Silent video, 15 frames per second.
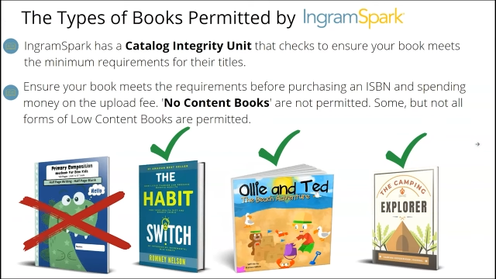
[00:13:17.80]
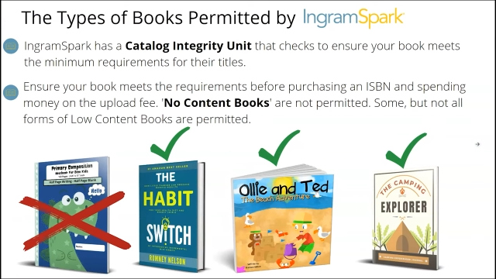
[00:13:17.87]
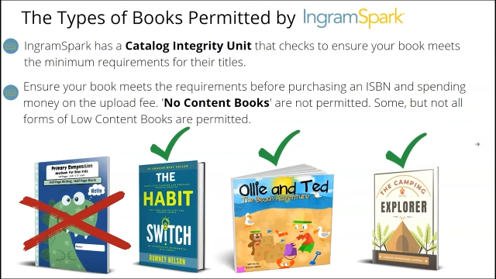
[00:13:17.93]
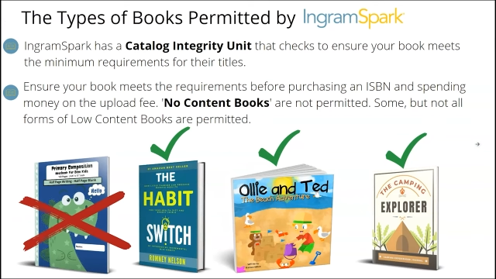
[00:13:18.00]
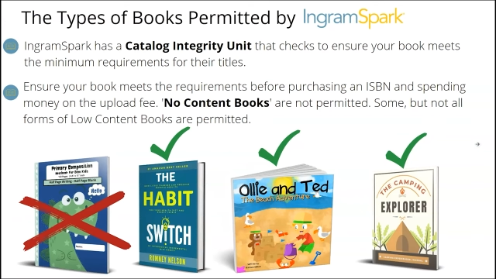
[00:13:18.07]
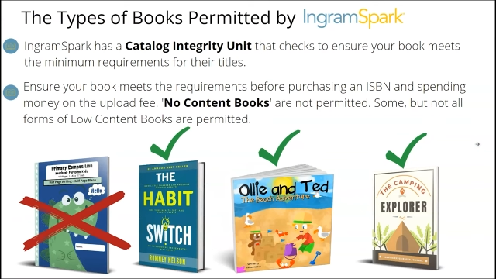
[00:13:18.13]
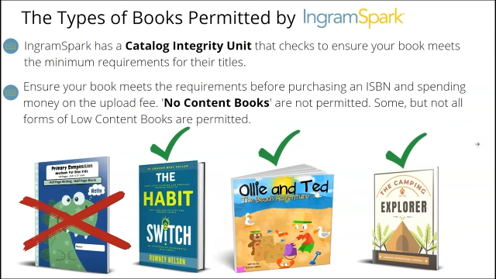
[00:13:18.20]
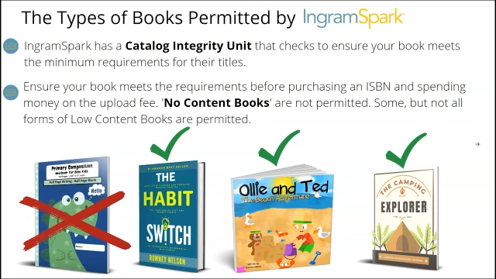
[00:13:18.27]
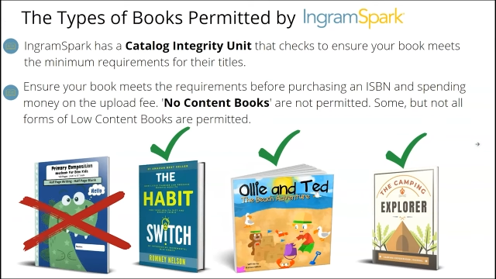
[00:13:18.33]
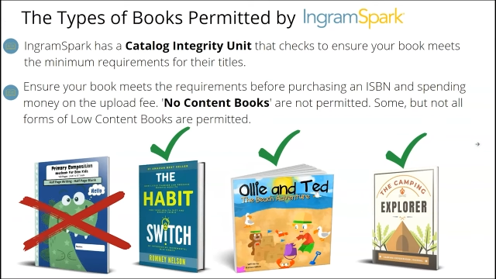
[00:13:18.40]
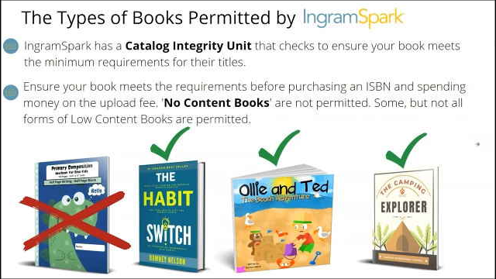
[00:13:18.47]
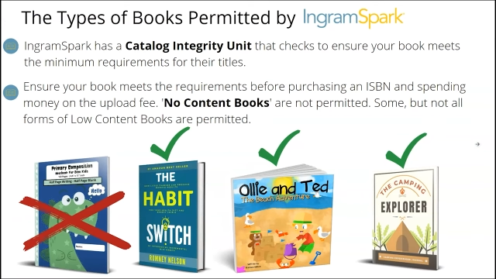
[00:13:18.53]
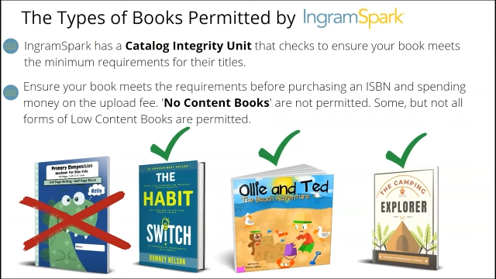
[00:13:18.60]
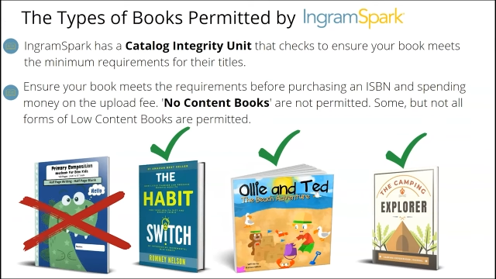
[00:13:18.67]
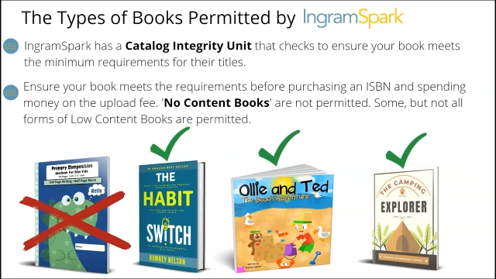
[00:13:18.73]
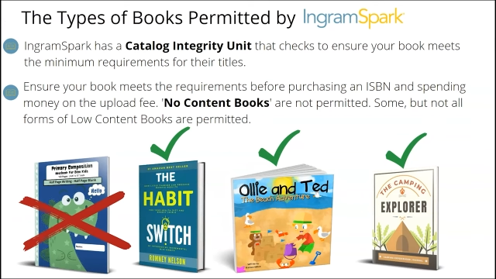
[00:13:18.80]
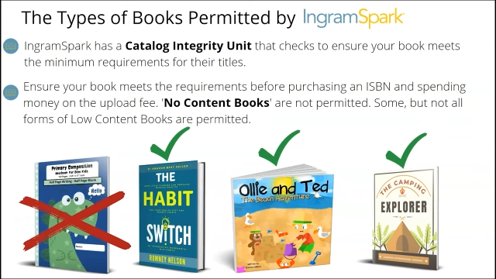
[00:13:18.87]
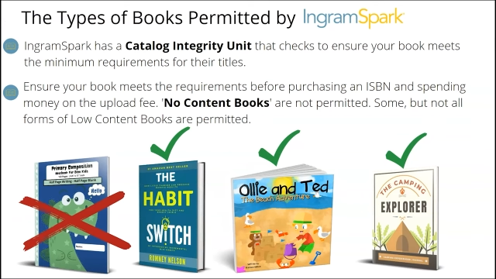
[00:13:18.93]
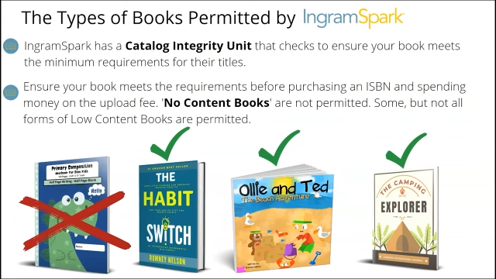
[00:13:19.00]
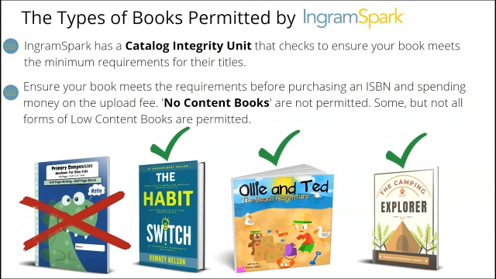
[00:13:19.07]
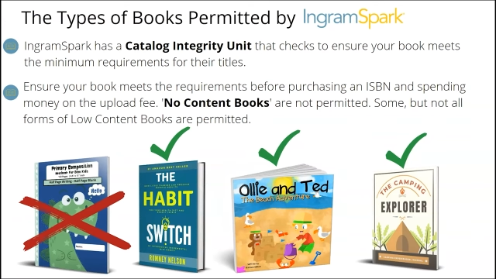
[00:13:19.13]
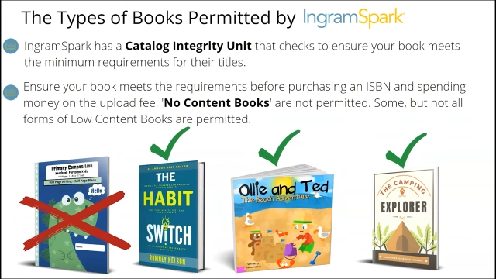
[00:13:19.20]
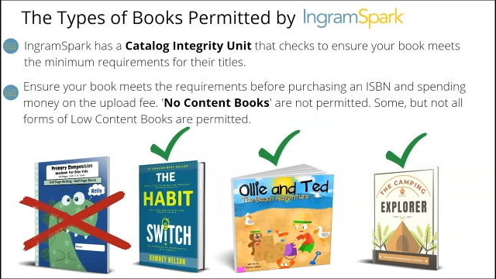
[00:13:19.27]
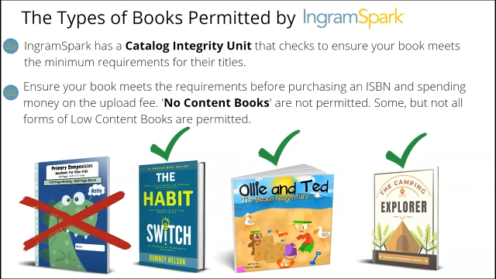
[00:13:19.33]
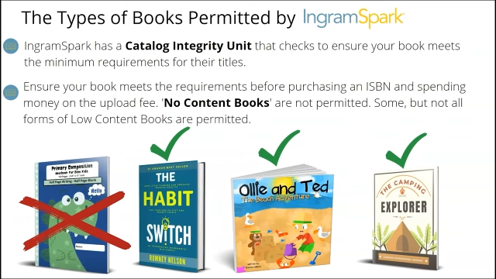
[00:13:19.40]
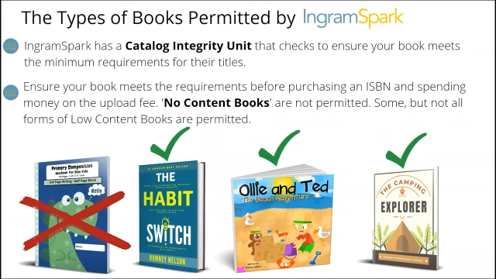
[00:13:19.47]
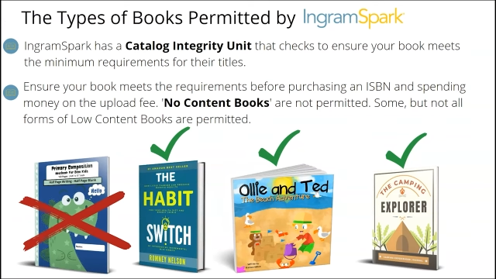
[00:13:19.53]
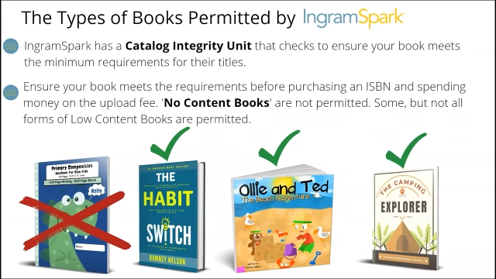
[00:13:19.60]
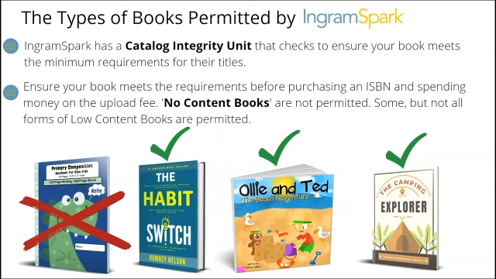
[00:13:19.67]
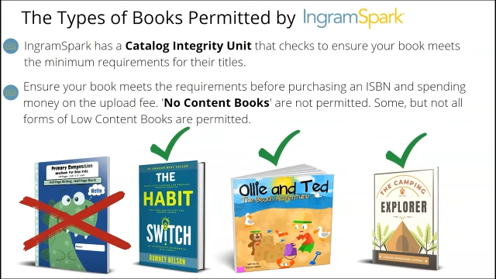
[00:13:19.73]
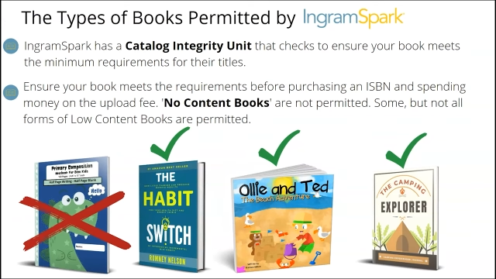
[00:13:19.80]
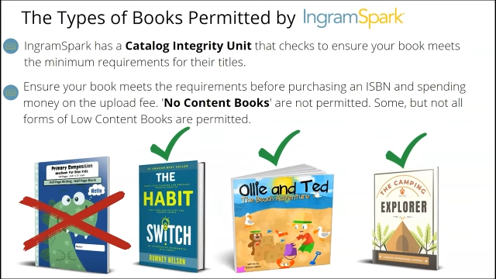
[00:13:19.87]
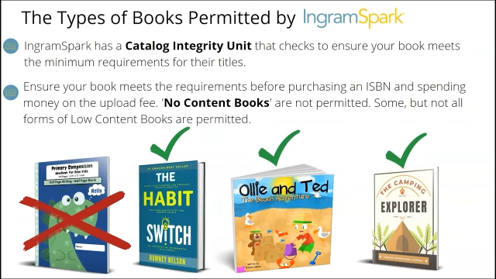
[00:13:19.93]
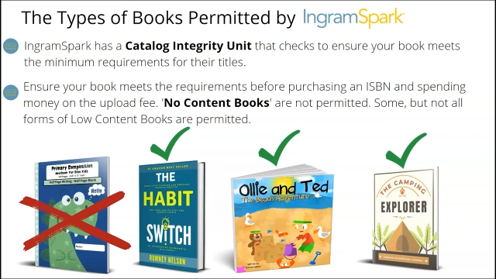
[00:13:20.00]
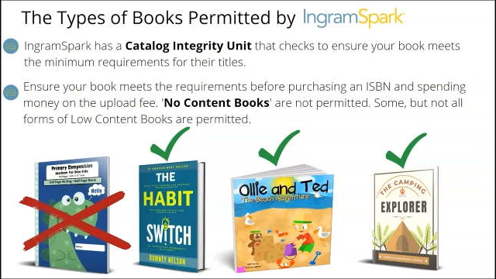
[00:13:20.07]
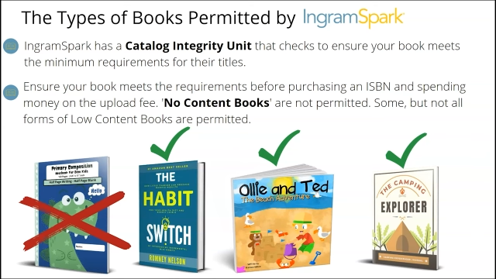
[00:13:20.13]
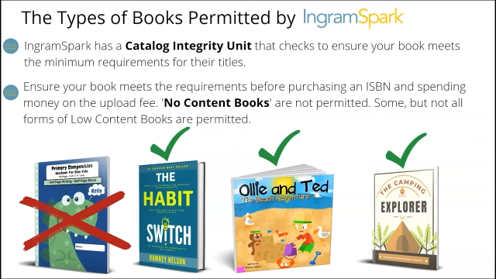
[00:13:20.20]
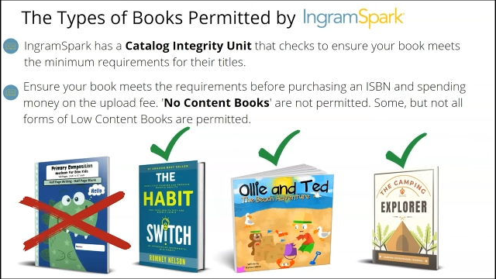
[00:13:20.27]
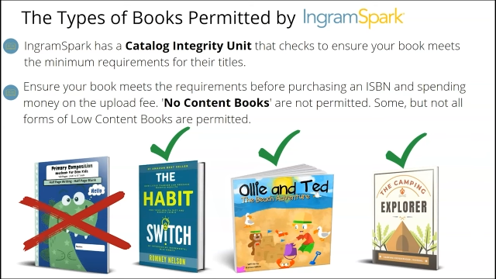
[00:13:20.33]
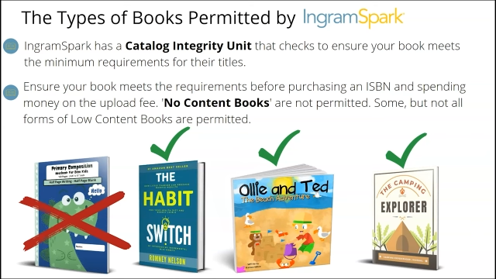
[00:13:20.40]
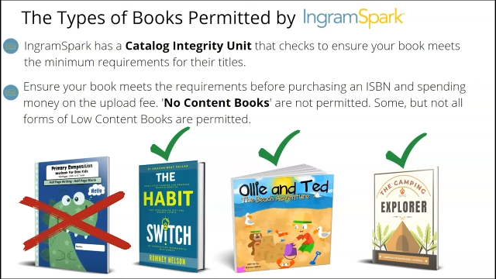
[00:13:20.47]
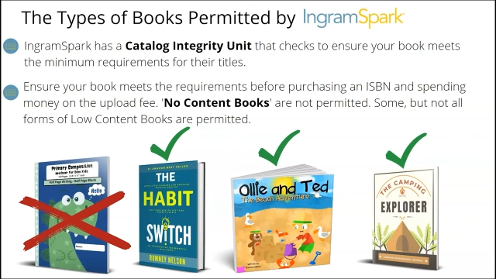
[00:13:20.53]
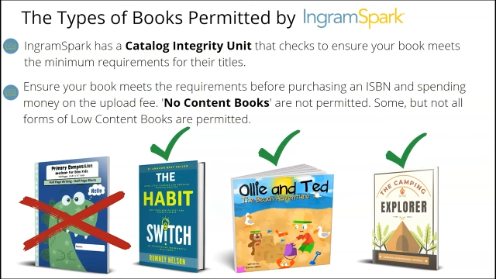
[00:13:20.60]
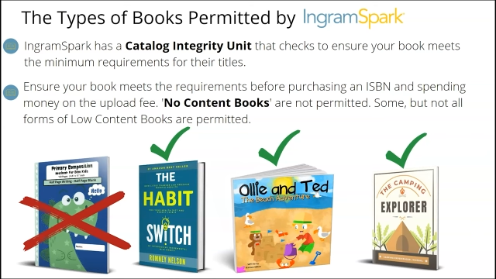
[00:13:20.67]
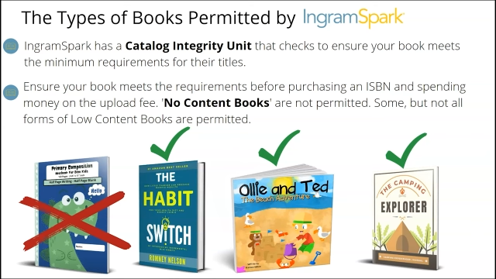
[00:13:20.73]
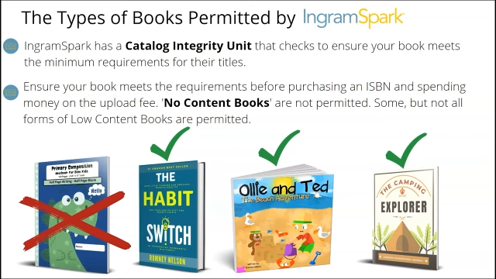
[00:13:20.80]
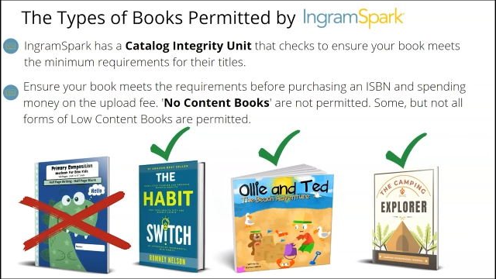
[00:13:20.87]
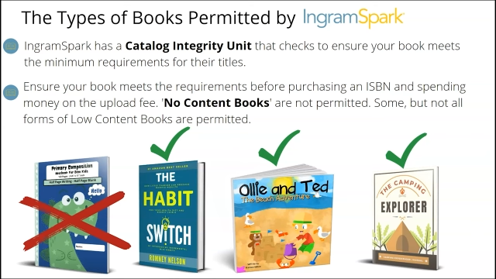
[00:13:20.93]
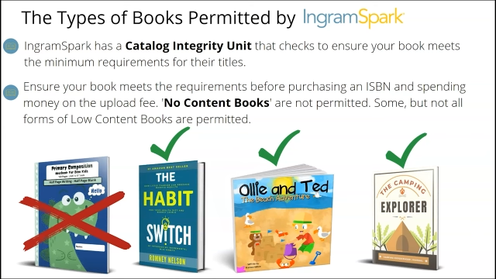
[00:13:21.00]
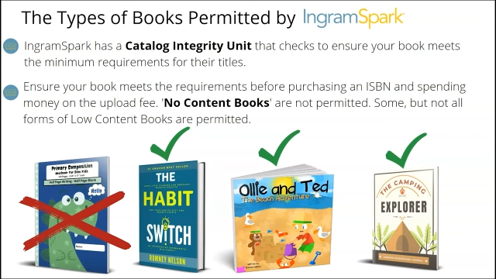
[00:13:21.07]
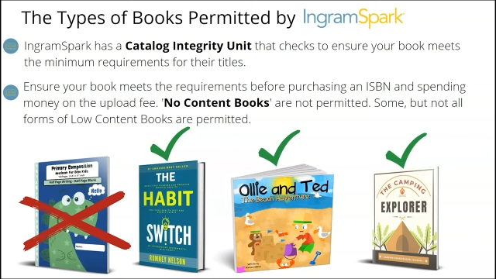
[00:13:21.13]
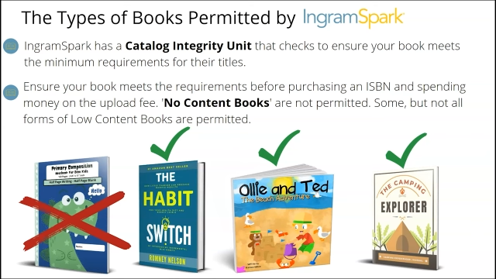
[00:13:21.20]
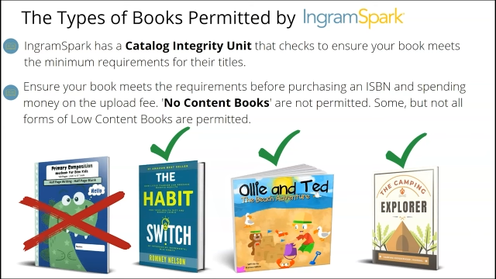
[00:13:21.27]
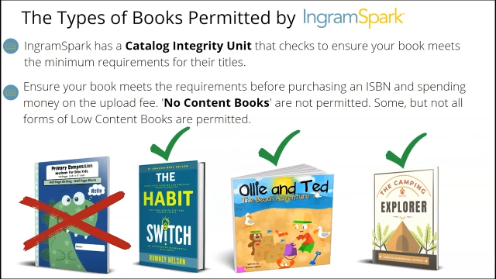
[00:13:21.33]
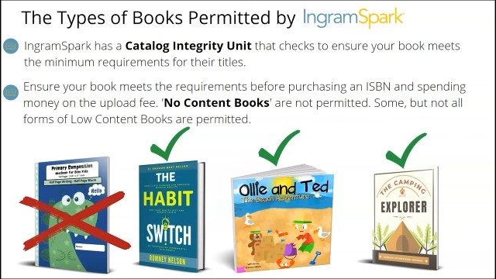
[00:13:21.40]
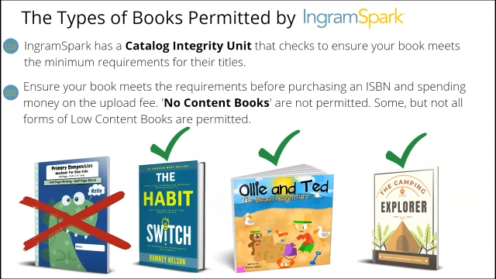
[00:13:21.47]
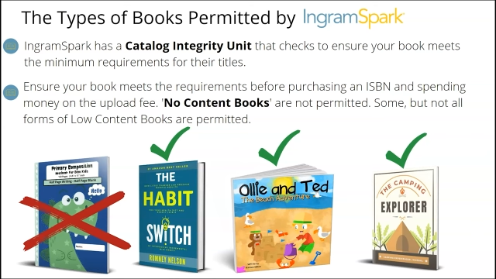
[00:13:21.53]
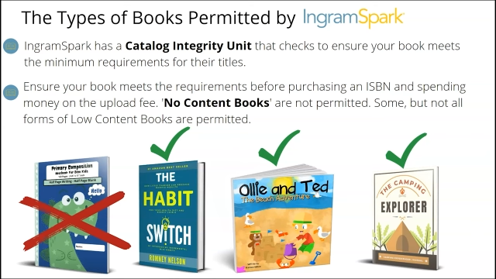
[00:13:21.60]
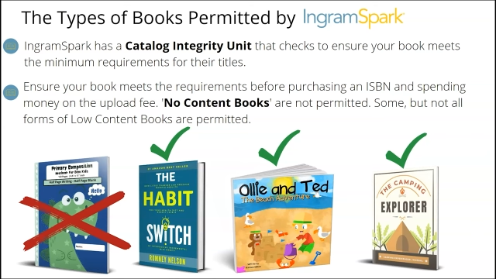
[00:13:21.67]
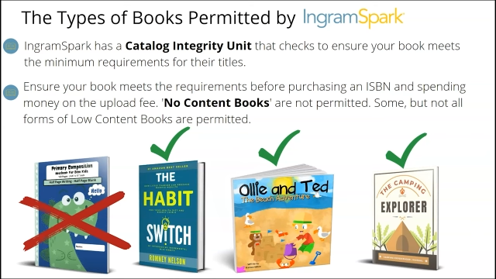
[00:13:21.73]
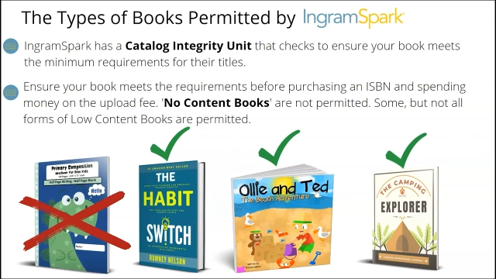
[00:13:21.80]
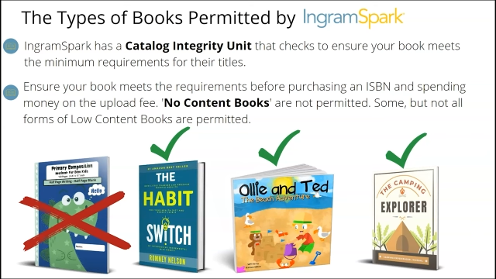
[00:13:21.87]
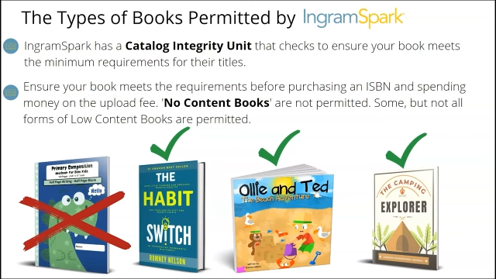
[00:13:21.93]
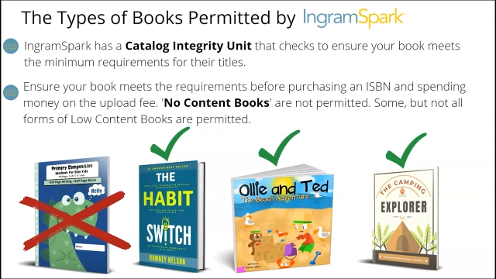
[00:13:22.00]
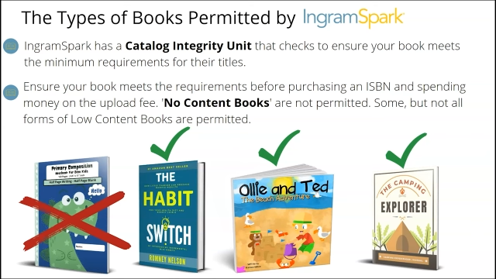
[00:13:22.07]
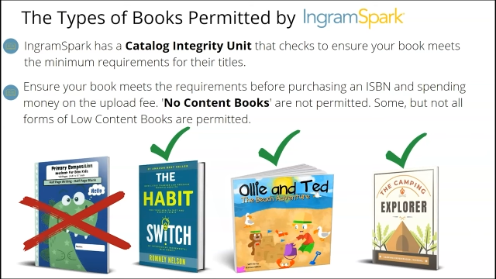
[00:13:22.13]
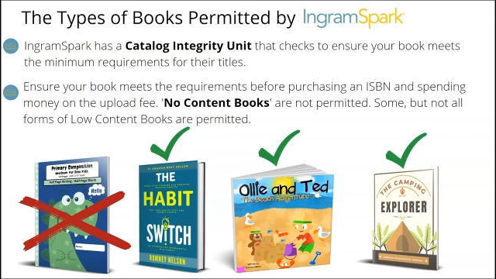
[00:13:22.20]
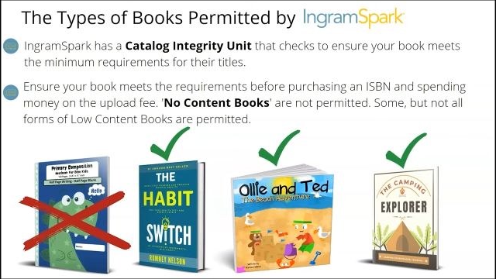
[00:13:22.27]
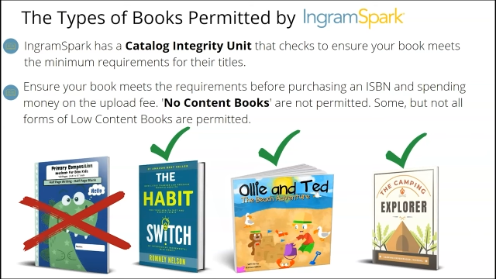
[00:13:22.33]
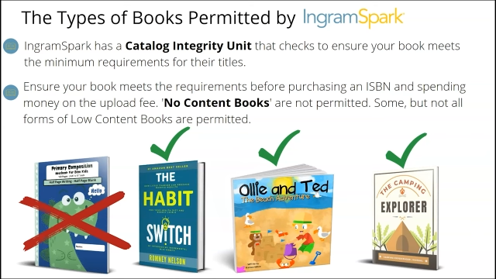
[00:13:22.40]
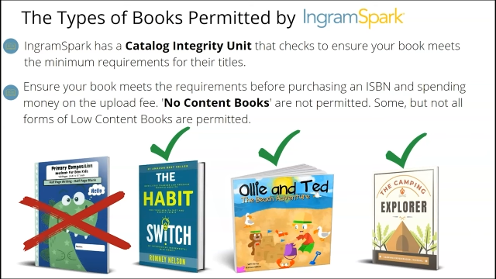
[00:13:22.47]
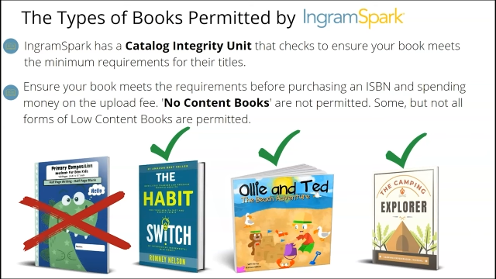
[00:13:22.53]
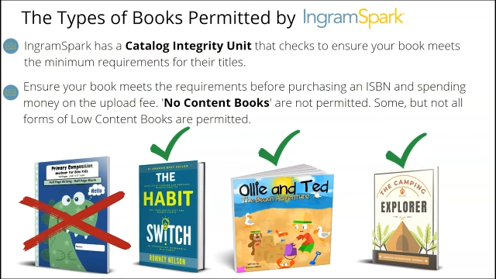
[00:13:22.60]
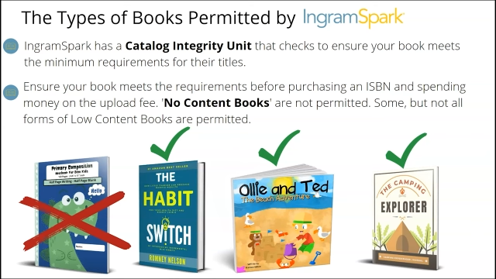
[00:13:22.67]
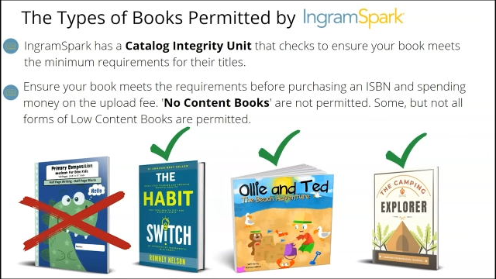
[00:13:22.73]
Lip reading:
(no speaker visible)